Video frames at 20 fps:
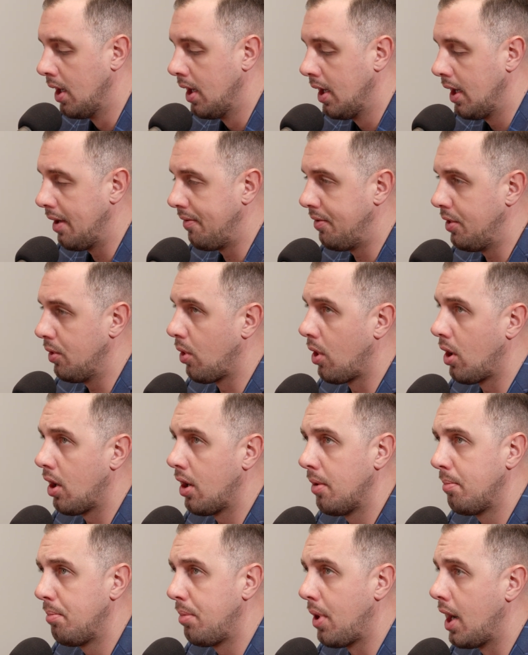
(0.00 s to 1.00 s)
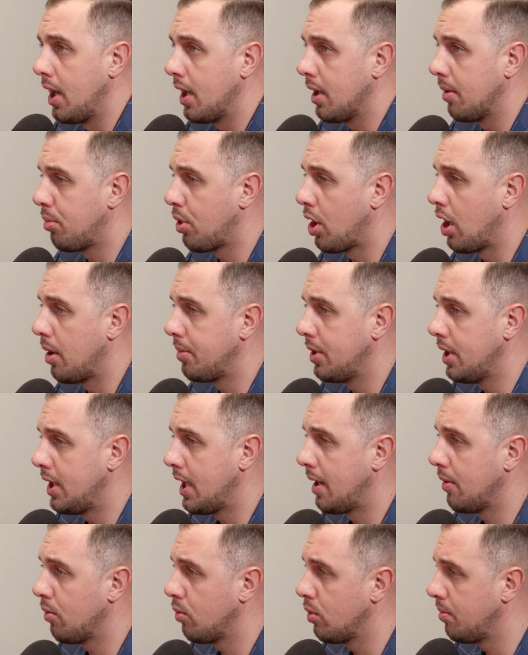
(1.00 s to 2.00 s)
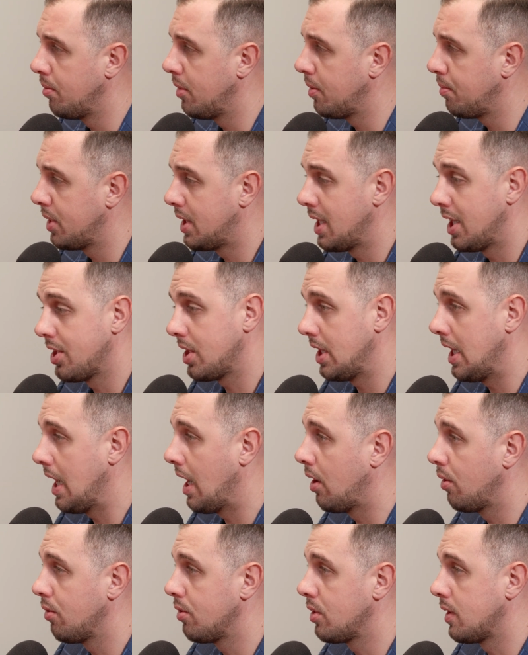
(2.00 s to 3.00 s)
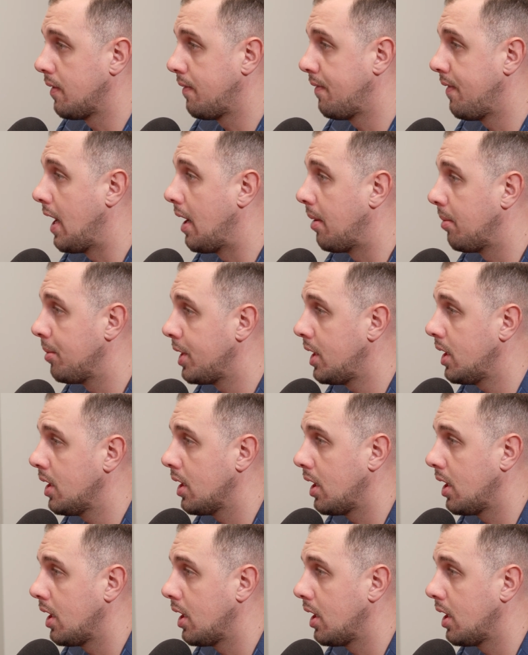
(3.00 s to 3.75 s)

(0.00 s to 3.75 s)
if you are buying a property that would potentially house a family,